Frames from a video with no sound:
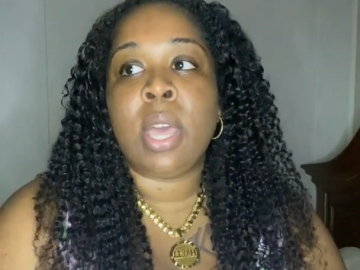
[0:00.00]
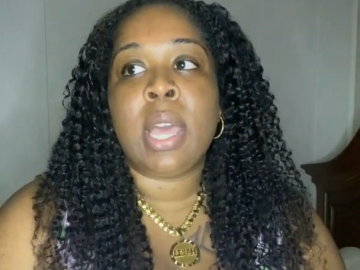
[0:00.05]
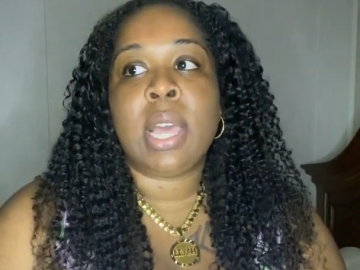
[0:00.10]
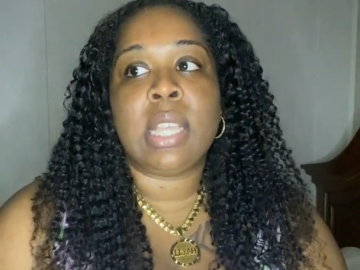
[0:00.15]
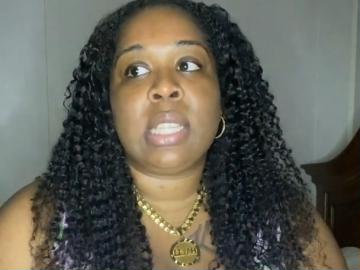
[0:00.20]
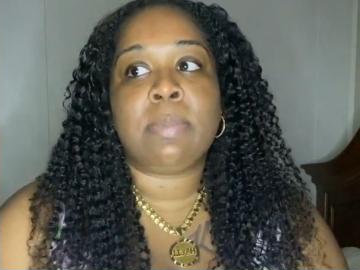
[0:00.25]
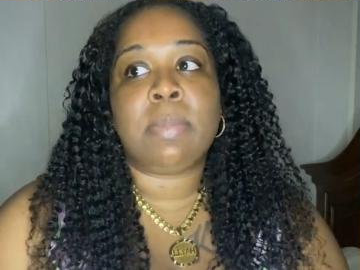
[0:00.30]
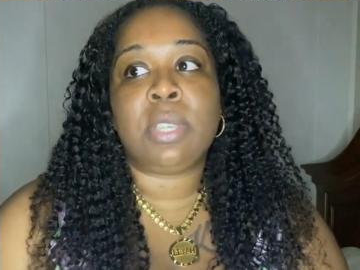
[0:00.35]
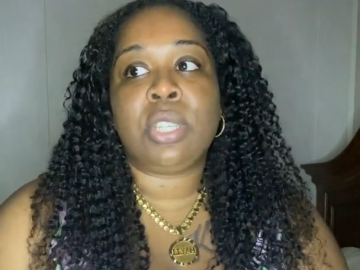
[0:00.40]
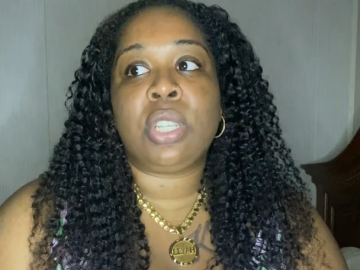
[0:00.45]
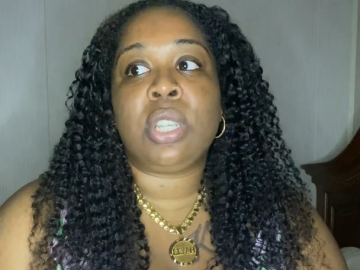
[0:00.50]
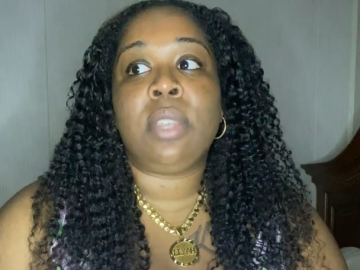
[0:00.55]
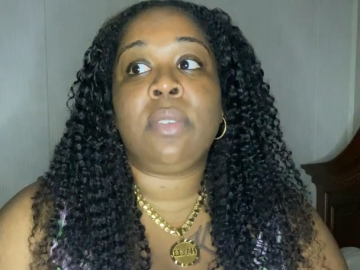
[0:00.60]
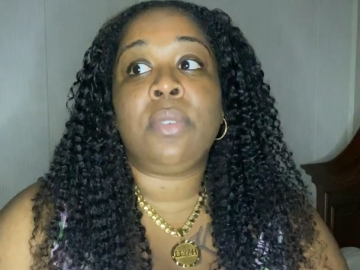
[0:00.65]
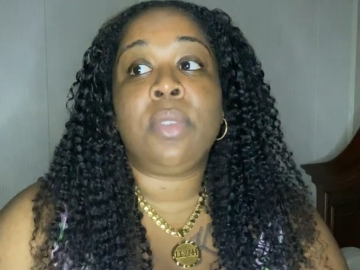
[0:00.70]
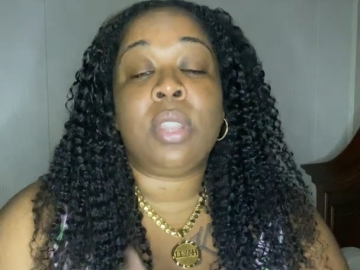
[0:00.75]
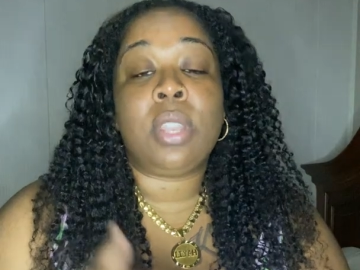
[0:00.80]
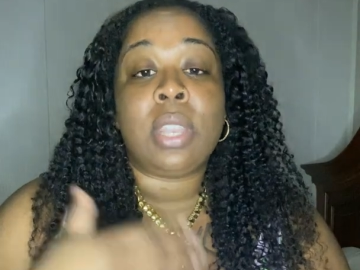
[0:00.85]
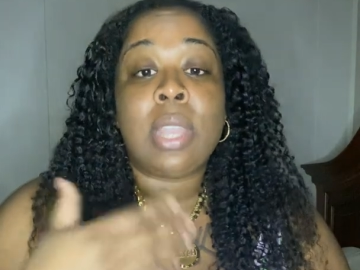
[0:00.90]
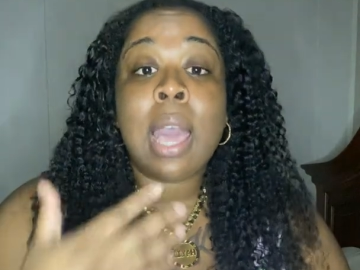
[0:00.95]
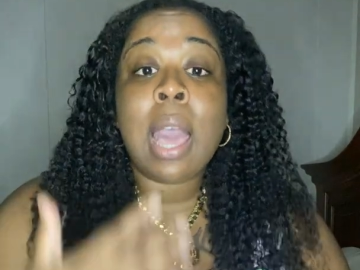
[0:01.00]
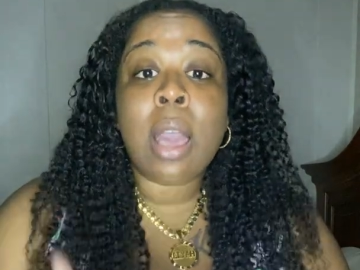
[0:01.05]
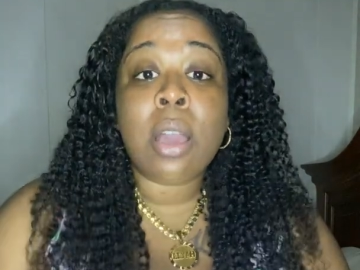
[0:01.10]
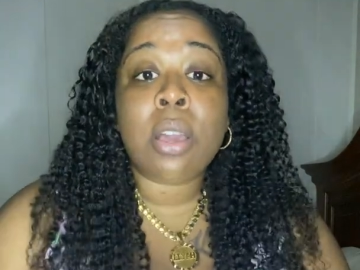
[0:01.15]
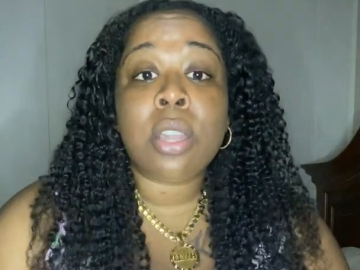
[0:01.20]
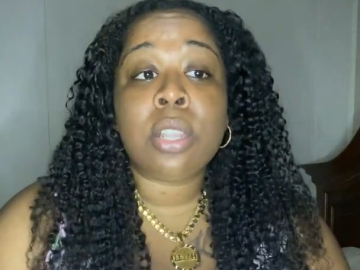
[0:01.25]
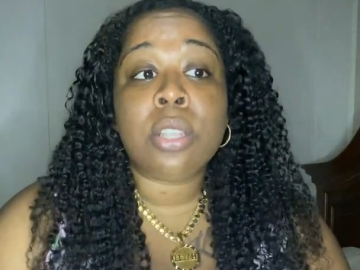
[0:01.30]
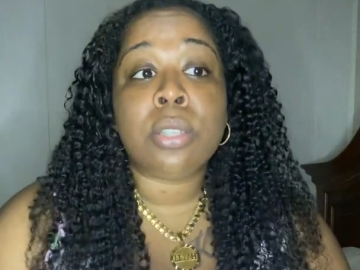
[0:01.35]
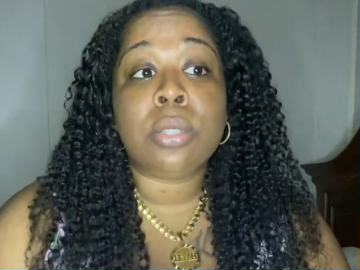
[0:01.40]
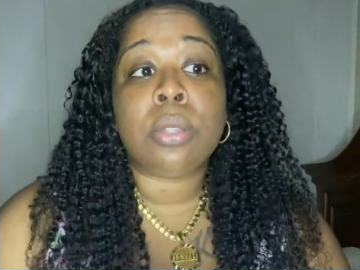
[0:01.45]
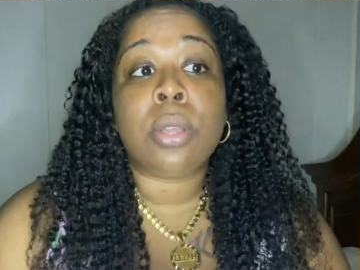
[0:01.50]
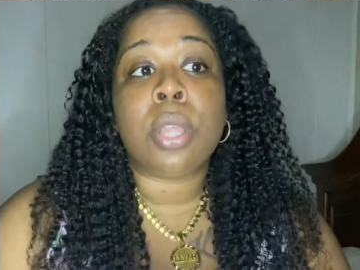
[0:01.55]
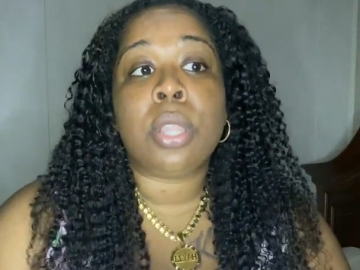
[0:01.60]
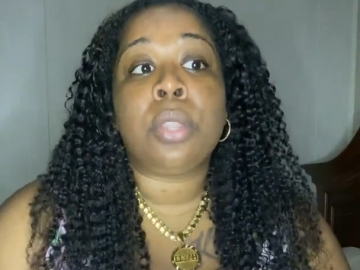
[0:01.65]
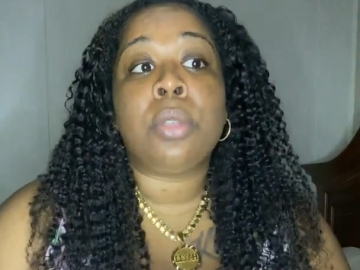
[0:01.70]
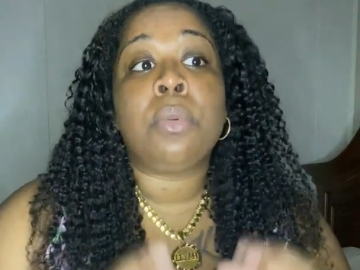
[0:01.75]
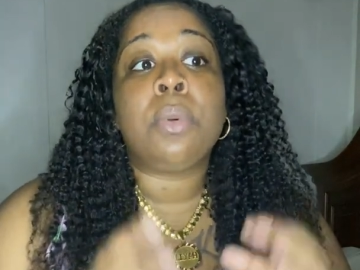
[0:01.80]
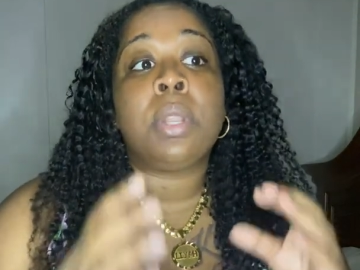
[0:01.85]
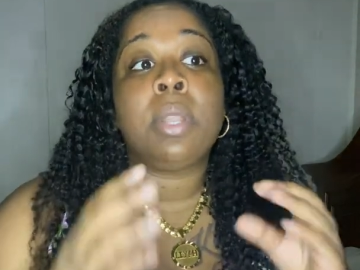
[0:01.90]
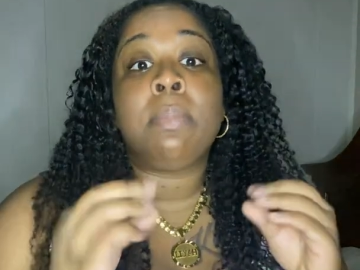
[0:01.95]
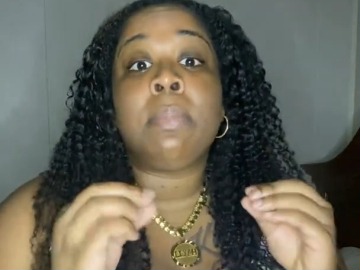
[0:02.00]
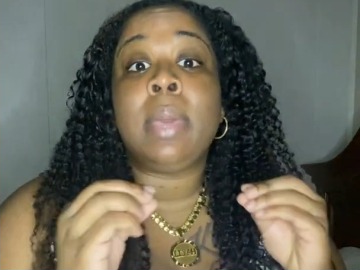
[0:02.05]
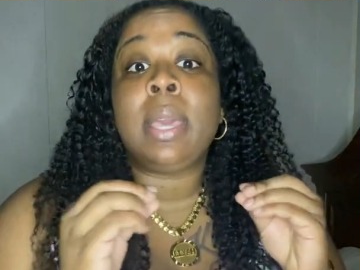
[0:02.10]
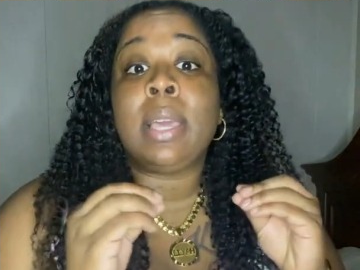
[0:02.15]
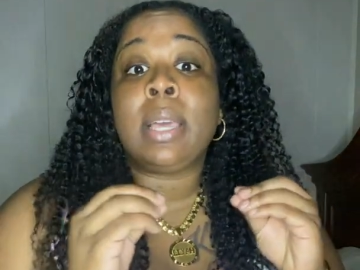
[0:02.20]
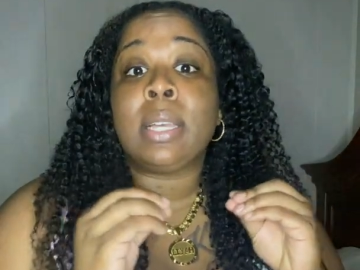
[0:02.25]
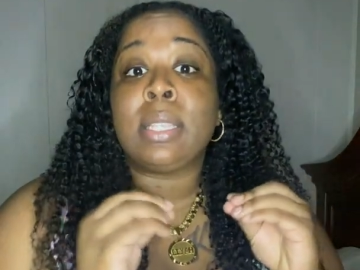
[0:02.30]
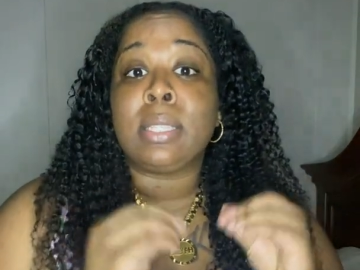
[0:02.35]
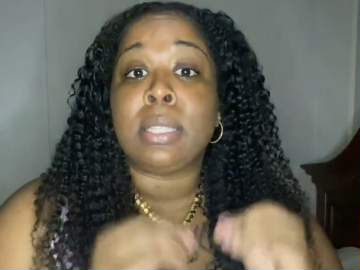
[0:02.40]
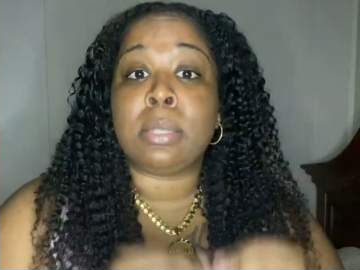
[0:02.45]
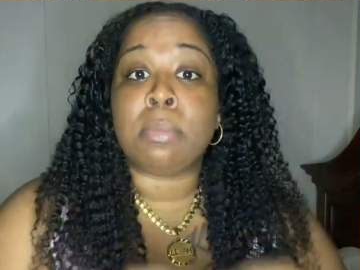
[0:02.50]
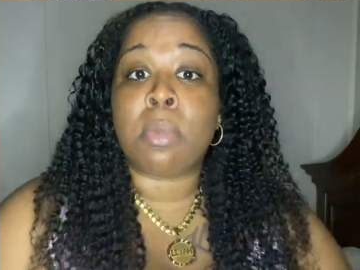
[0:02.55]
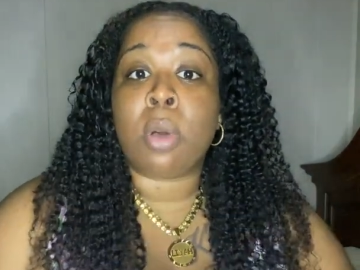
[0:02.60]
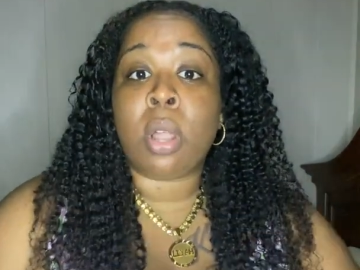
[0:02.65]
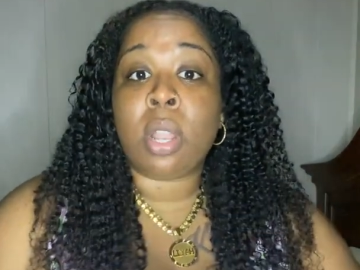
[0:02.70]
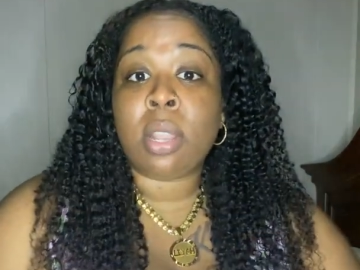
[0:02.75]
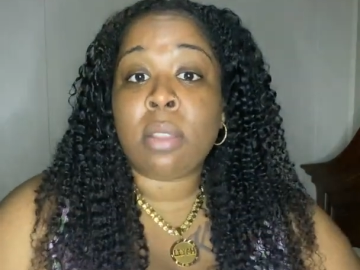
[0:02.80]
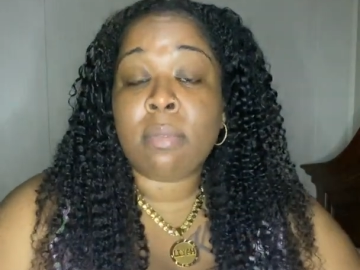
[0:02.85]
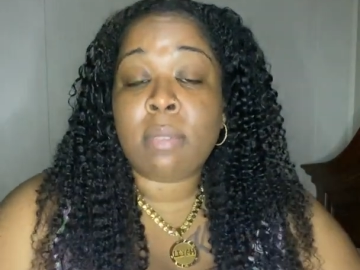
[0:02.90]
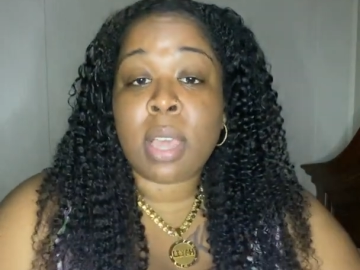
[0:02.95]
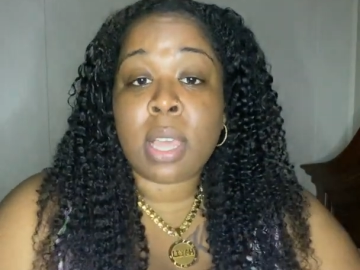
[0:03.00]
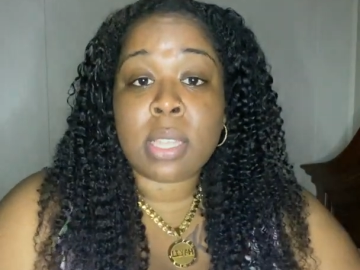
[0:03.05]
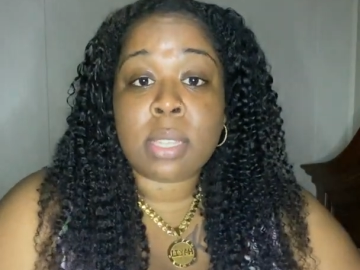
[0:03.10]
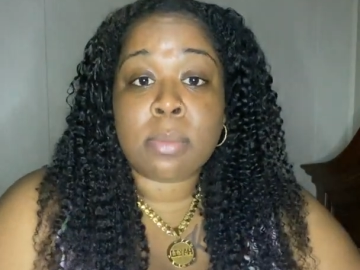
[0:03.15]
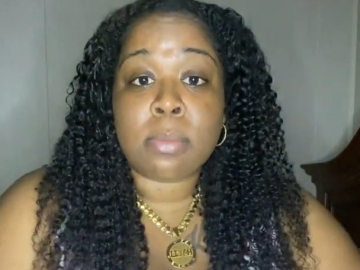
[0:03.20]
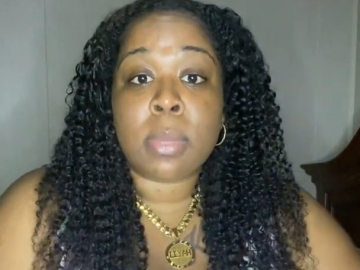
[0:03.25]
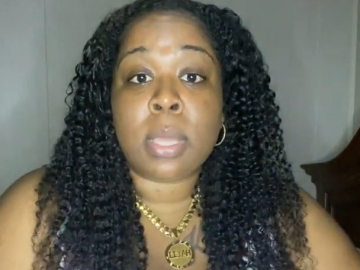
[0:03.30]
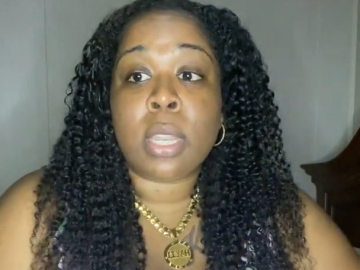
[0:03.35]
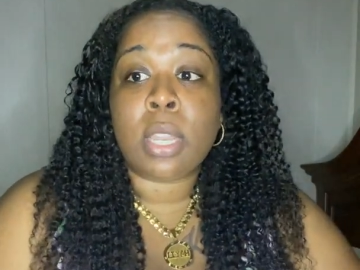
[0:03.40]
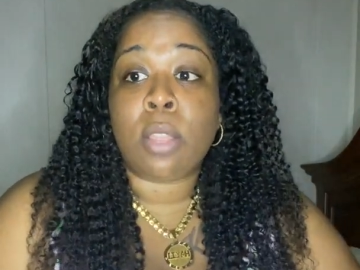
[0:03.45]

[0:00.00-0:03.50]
especially if you're not gonna start, you wanna make a small investment.